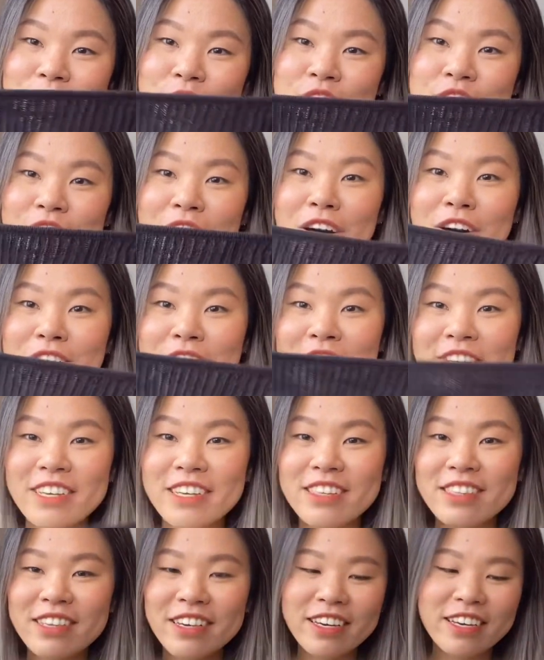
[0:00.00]
shawl
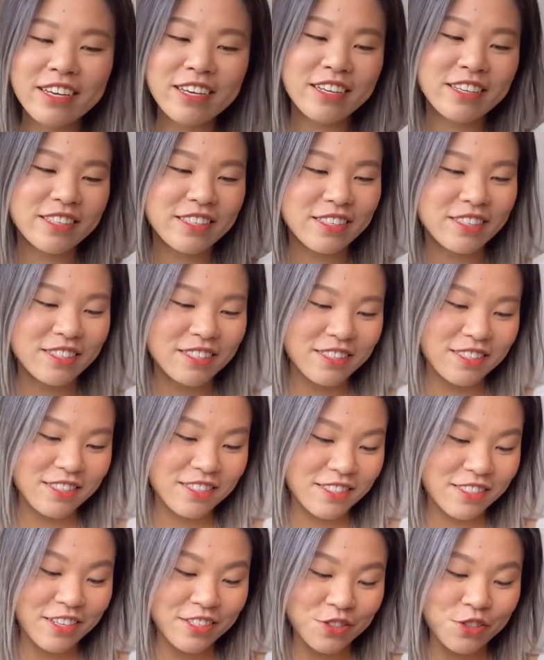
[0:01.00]
looking thing. This
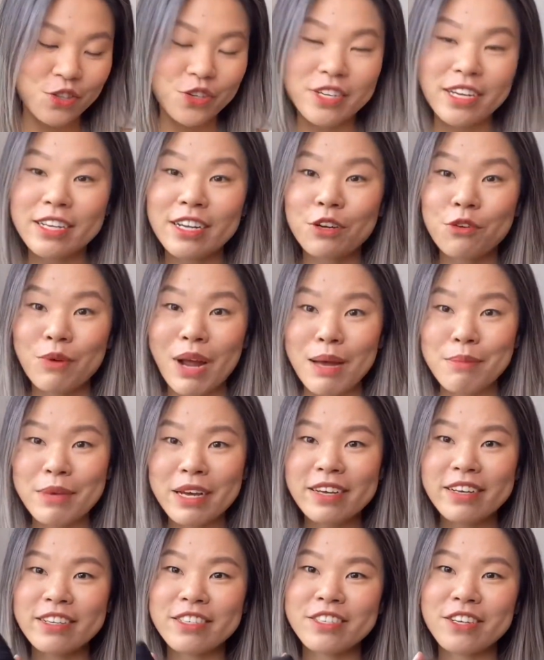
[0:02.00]
does look kind of
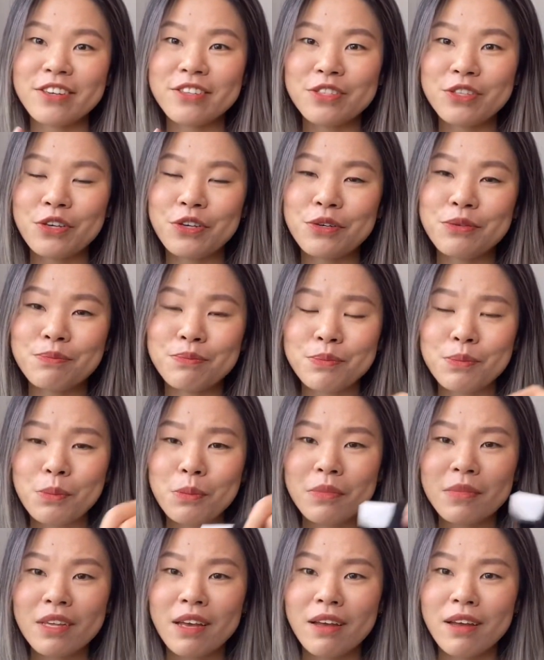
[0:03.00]
grandma-ish on its own.
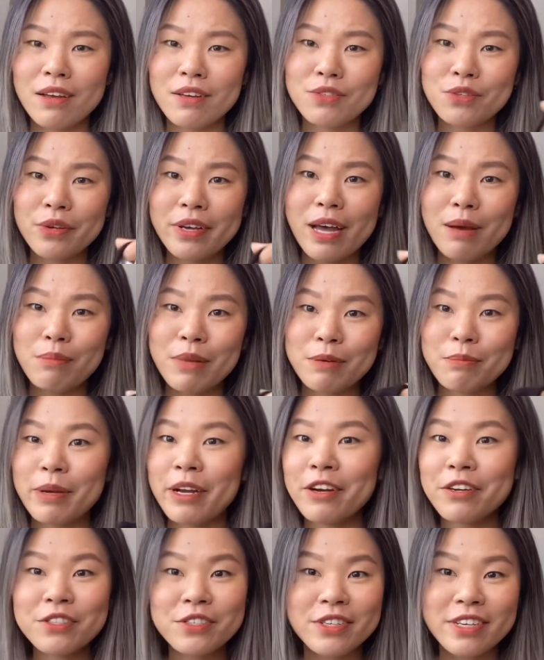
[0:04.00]
So yeah, but
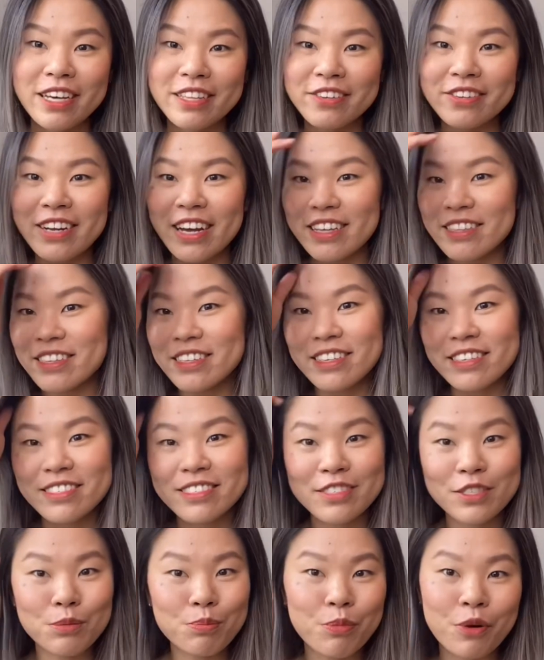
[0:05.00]
paired together, I think
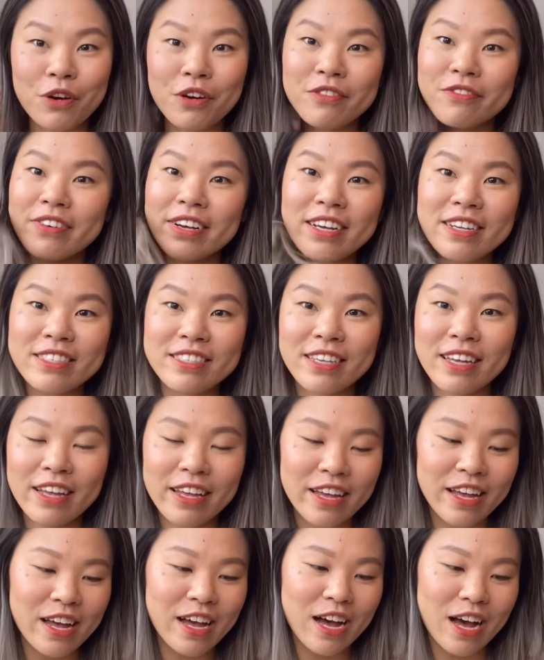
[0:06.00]
it's just perfect.
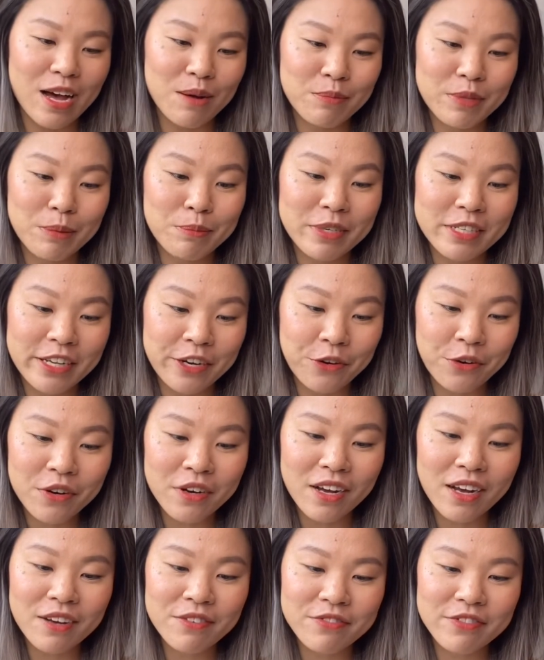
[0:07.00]
The
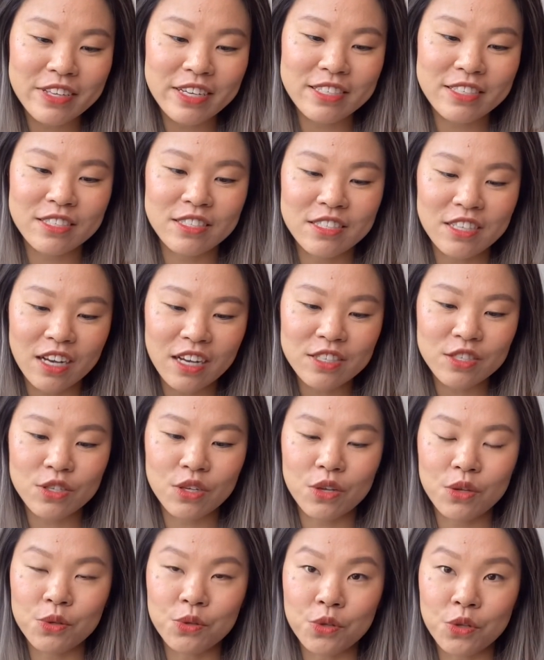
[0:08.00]
material of this does
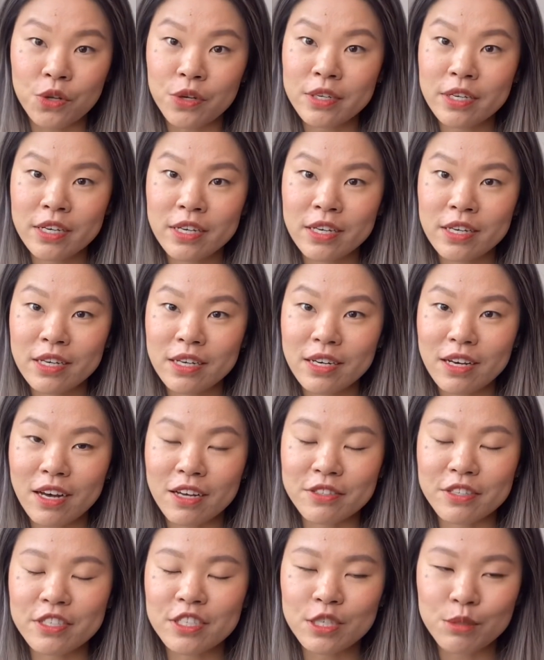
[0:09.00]
look
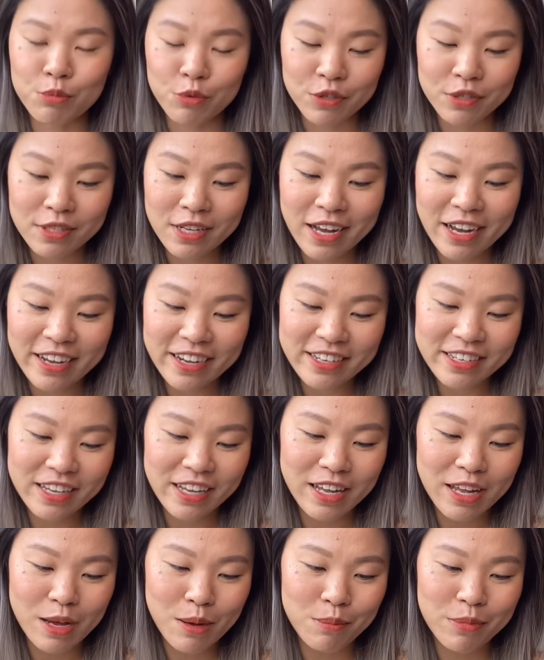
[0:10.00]
on the cheaper side,
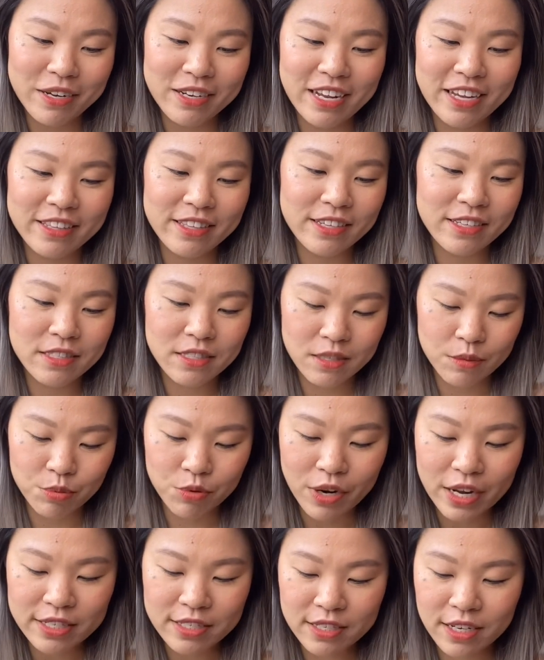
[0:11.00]
but I think the
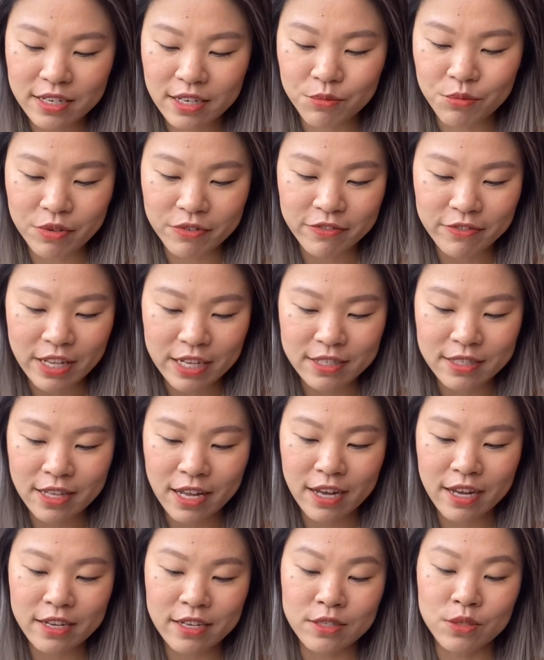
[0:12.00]
price kind of reflects
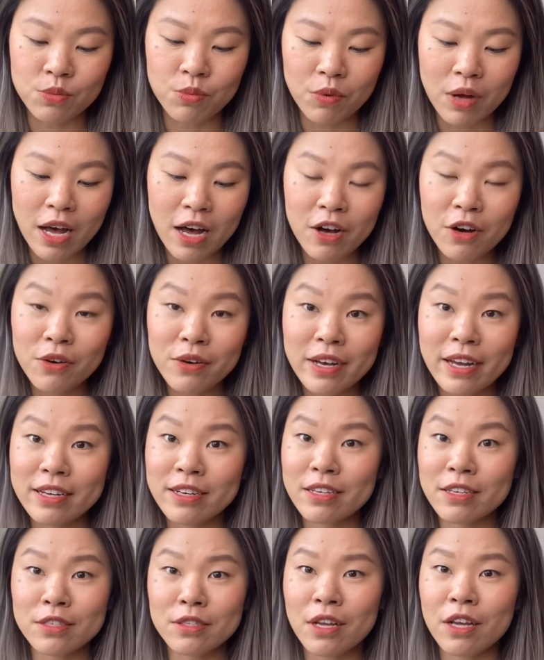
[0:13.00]
that as well.
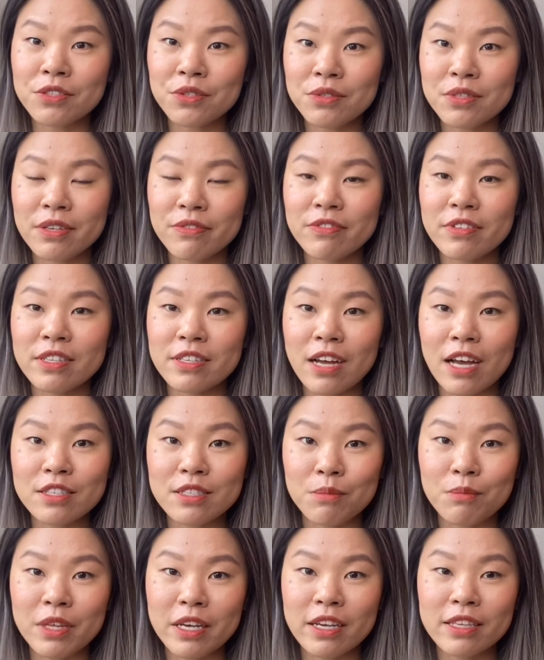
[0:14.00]
And it is also definitely
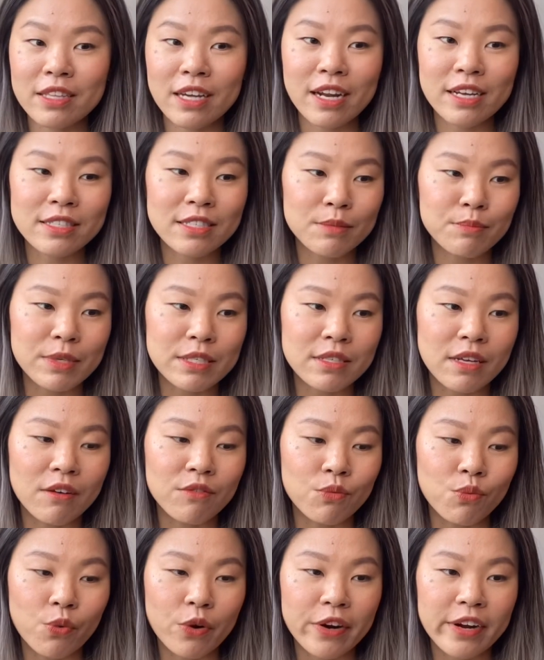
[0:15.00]
not something that I see
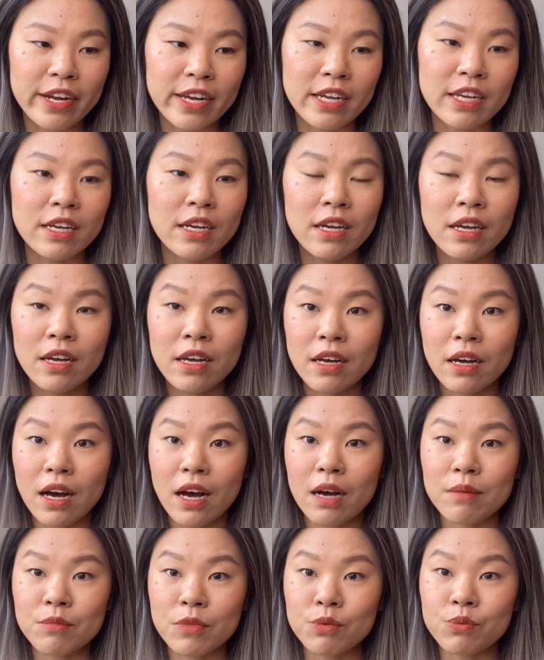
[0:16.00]
myself wearing
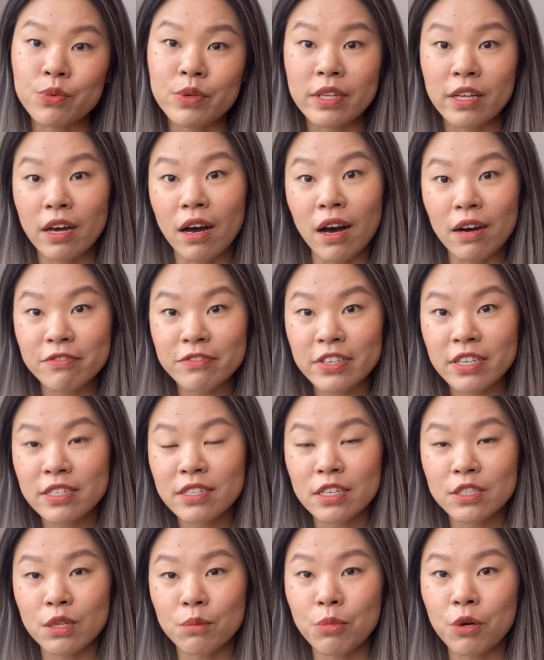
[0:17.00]
really
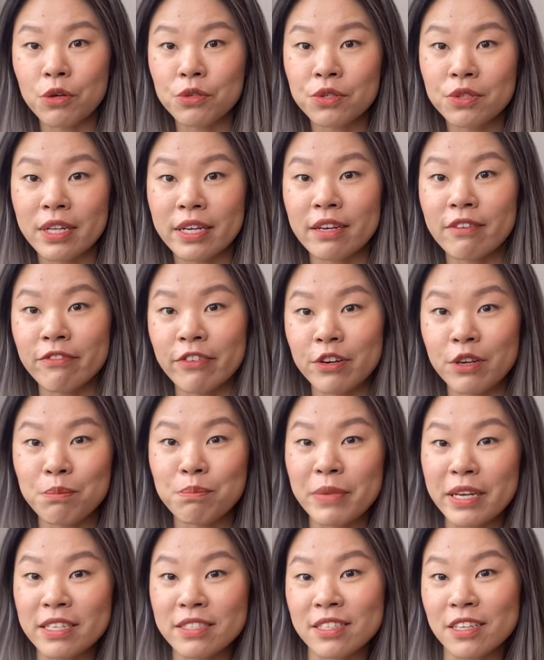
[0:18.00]
often, as opposed to like a very
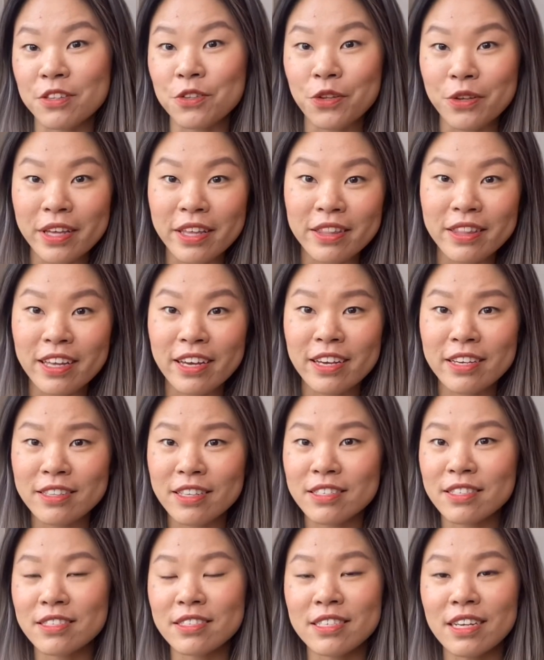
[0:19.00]
basic looking thing.
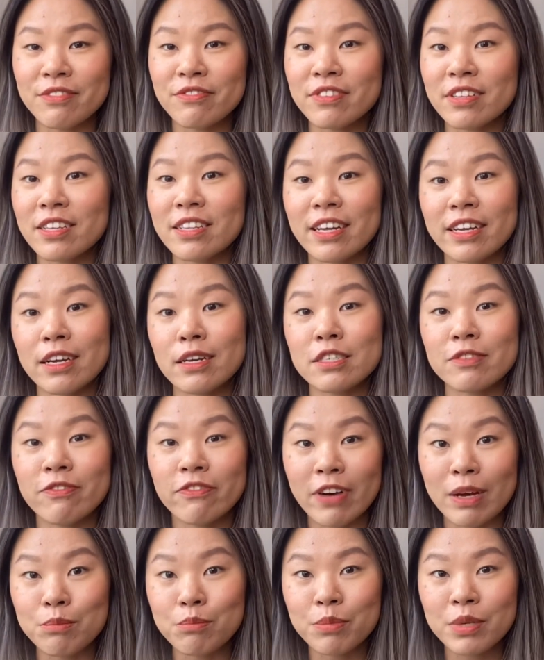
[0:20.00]
This is definitely like a
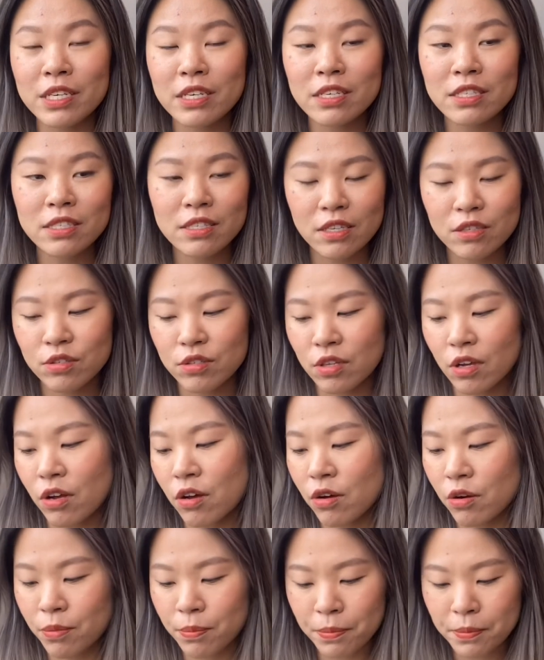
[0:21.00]
fun piece.
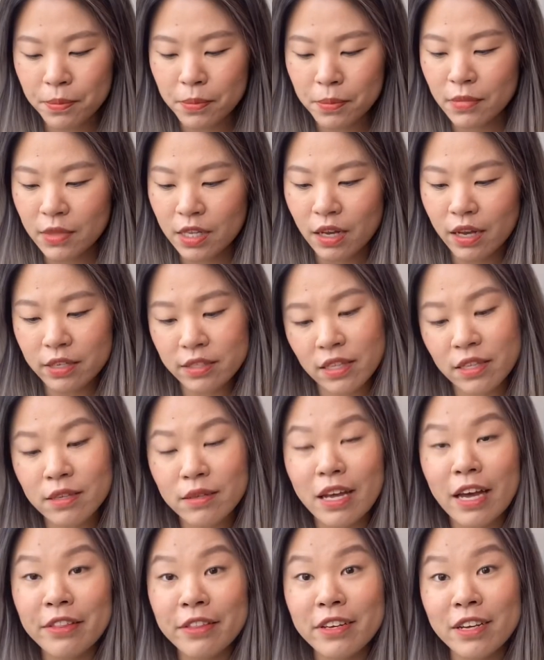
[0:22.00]
So I
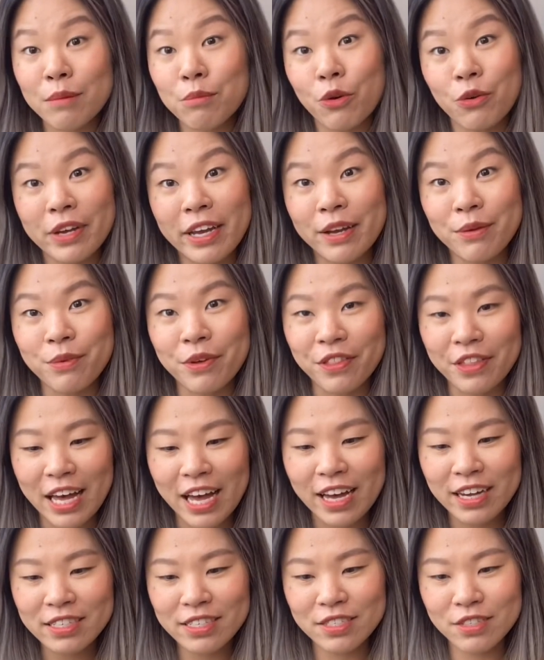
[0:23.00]
think I'm okay with
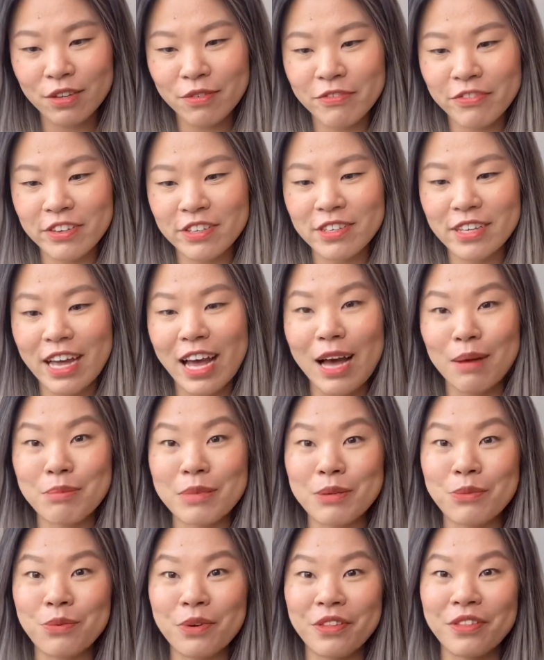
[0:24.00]
that. So I'm fairly
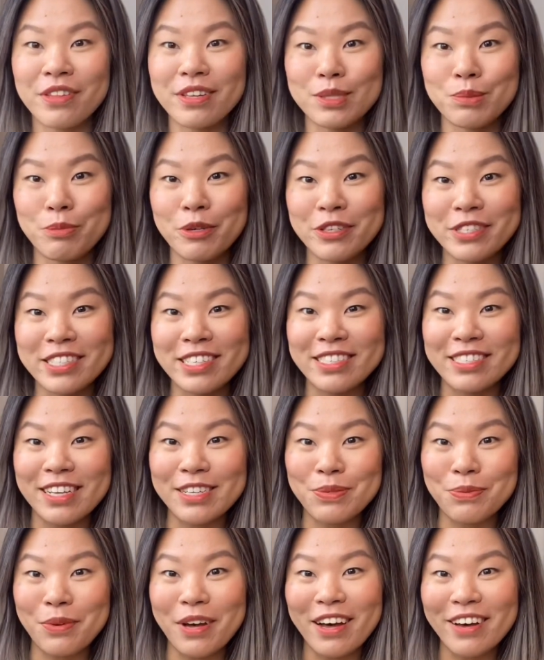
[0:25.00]
happy with this purchase
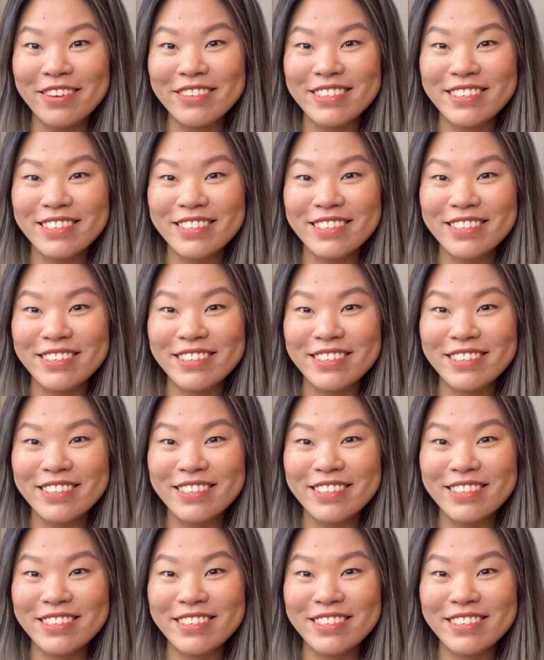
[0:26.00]
as well.